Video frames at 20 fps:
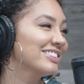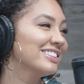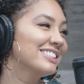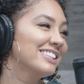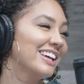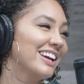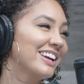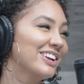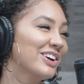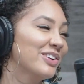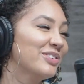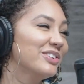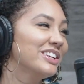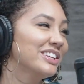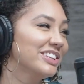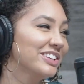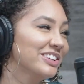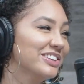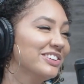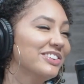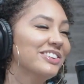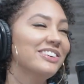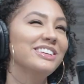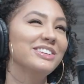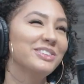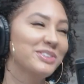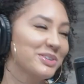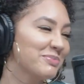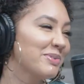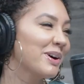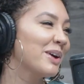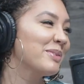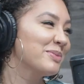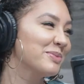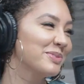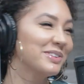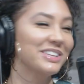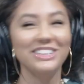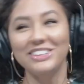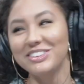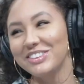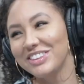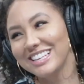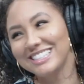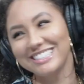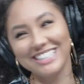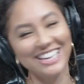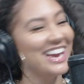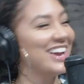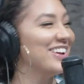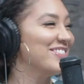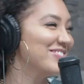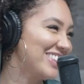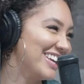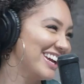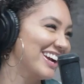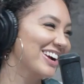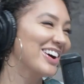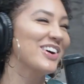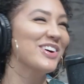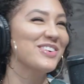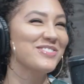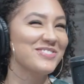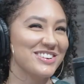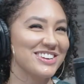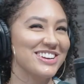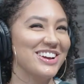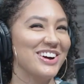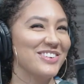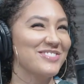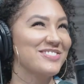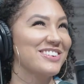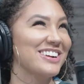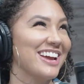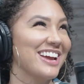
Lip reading: I was going to say, knowing you could probably do the same thing over and over